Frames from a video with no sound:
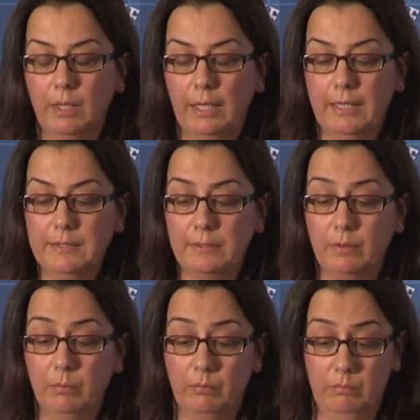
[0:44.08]
And
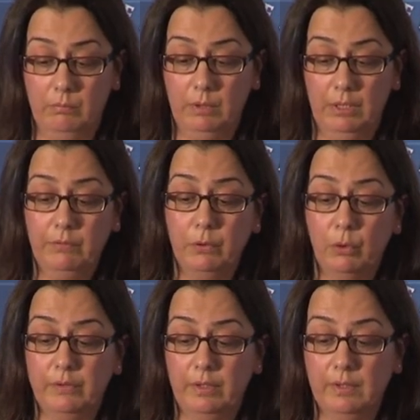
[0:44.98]
even
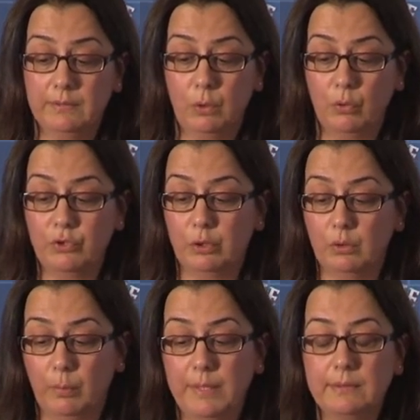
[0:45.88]
though there is no
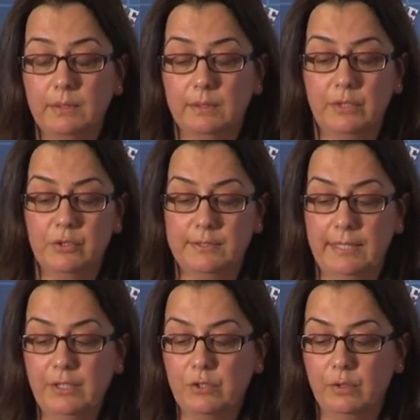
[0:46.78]
domestic
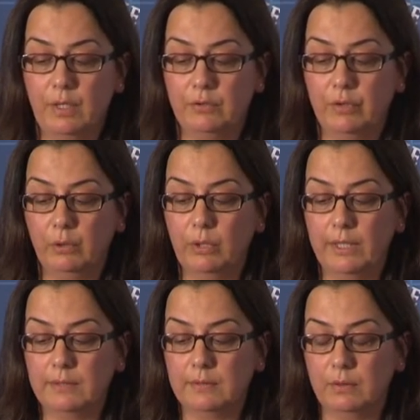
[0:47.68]
legislation that
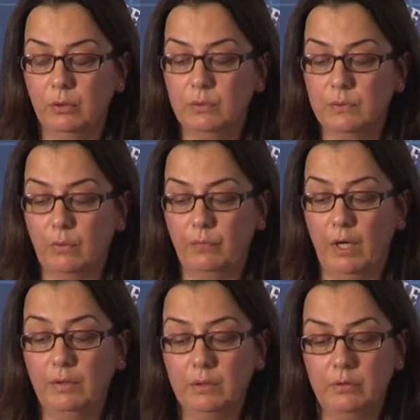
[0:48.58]
regulates the use of
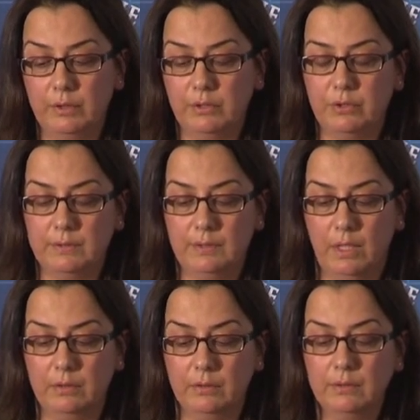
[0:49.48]
other religious
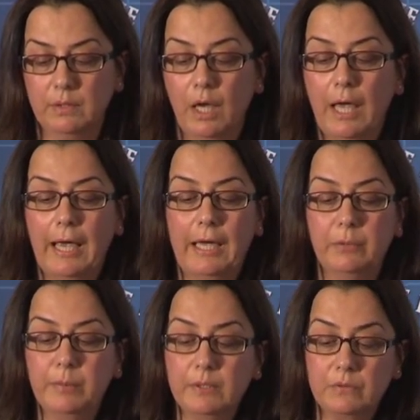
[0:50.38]
titles,
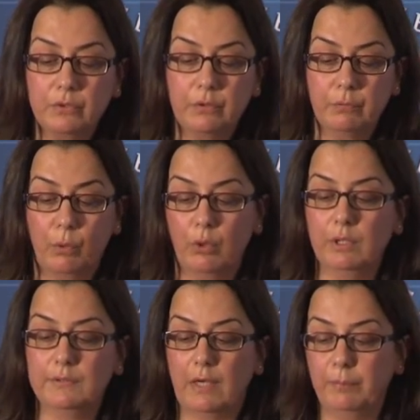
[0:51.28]
administrative
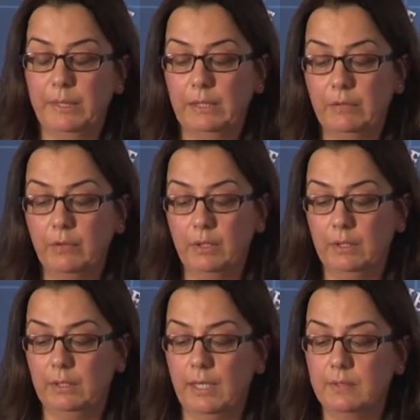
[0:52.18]
warnings have been given
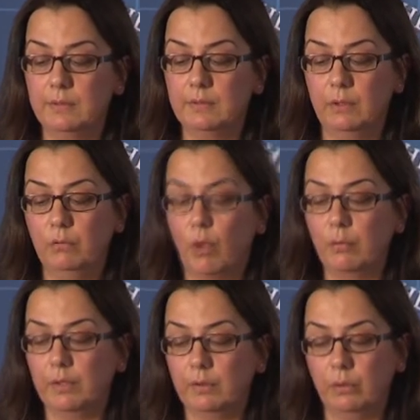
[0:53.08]
in cases
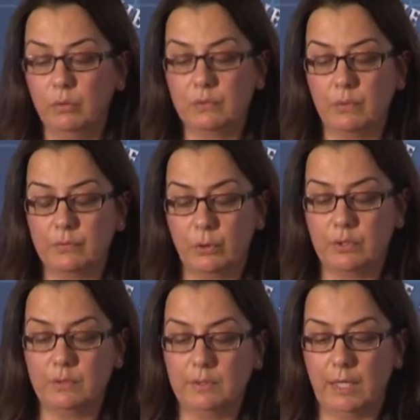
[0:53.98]
involving the use of
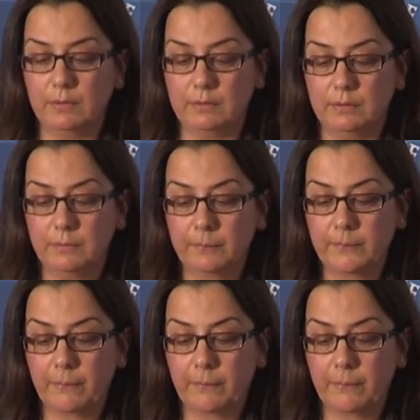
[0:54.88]
certain titles.